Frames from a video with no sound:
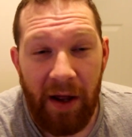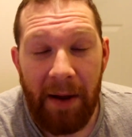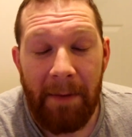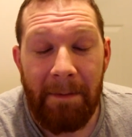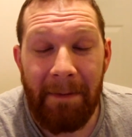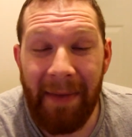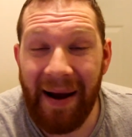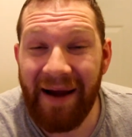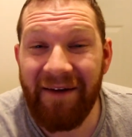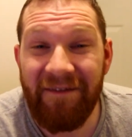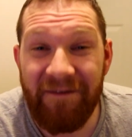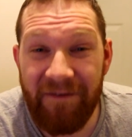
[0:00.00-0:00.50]

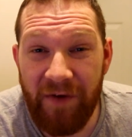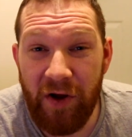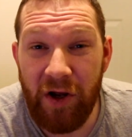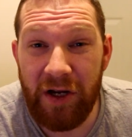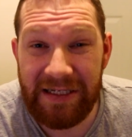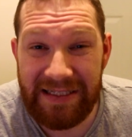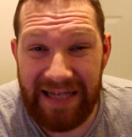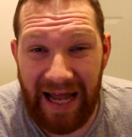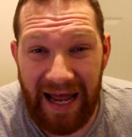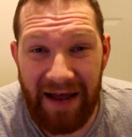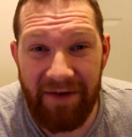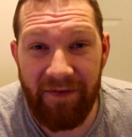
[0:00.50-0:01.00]
my
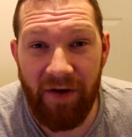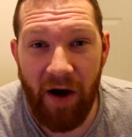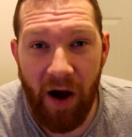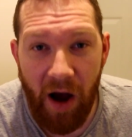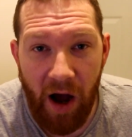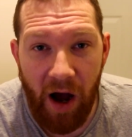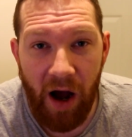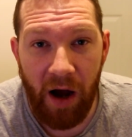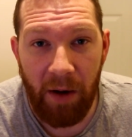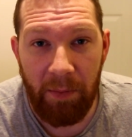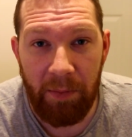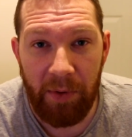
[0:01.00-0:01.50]
first ever
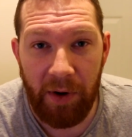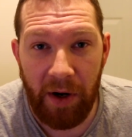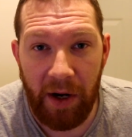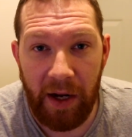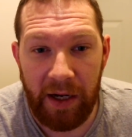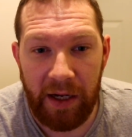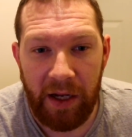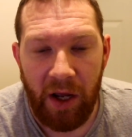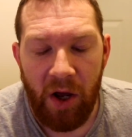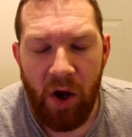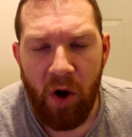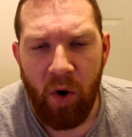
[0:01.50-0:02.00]

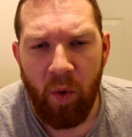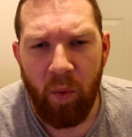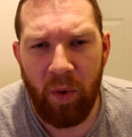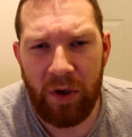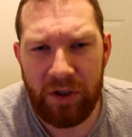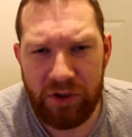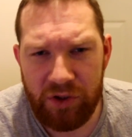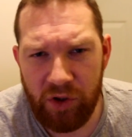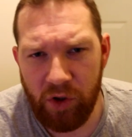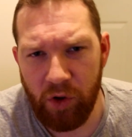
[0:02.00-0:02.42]
heartbreak was